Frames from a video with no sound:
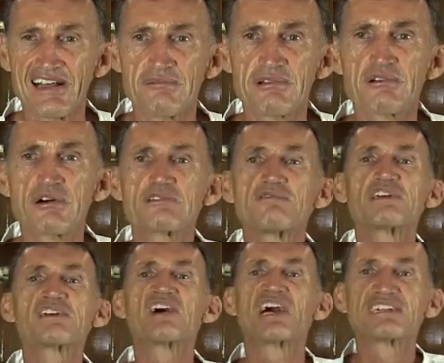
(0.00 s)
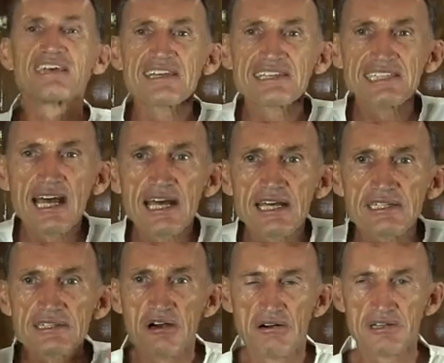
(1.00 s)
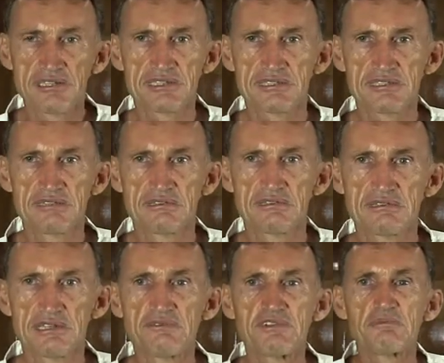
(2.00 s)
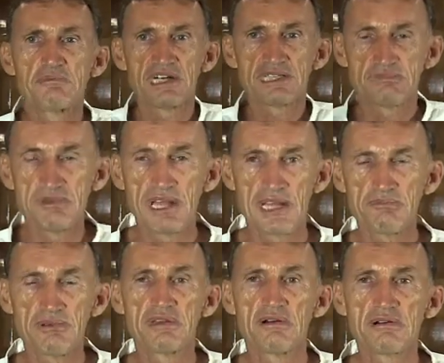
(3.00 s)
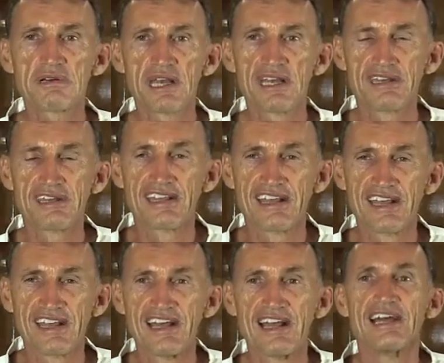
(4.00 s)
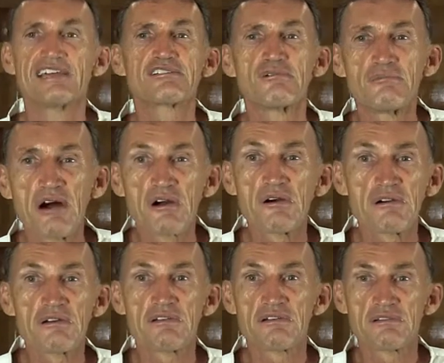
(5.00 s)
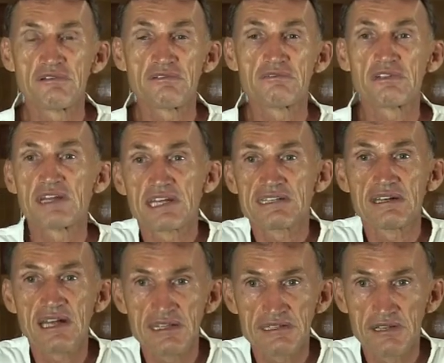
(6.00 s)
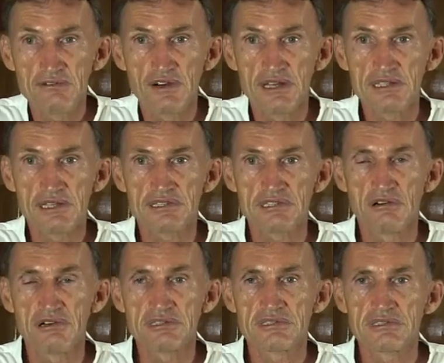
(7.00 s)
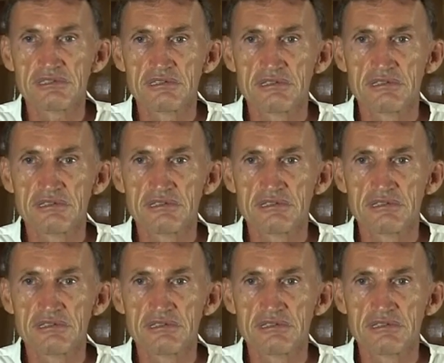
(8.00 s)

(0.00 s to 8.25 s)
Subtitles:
Because we got the results, then we must be happy, okay. Tomorrow we're getting different results.